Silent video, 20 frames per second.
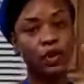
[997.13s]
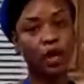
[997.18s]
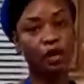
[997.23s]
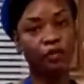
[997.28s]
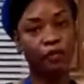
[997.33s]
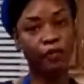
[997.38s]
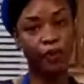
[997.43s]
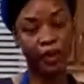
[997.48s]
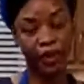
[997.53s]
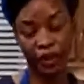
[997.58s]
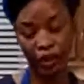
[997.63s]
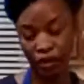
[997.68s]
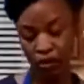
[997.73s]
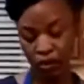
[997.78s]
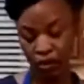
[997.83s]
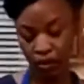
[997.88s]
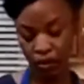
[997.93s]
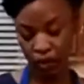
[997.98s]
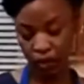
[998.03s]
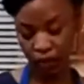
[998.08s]
of baking
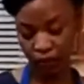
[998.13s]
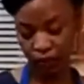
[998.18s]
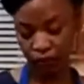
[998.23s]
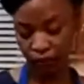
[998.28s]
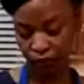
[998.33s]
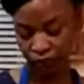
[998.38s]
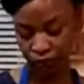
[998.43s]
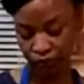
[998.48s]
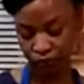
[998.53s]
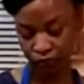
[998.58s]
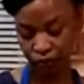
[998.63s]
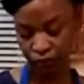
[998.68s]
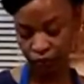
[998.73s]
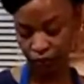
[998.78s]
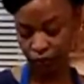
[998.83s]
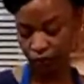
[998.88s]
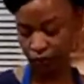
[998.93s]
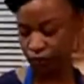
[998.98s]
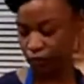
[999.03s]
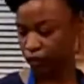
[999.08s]
soda.
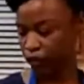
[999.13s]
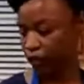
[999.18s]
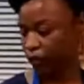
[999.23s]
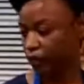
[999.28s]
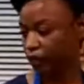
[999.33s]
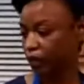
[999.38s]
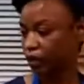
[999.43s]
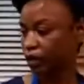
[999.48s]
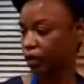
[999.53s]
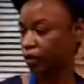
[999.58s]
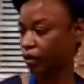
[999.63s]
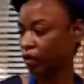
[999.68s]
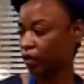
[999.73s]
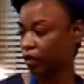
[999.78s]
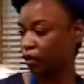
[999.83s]
1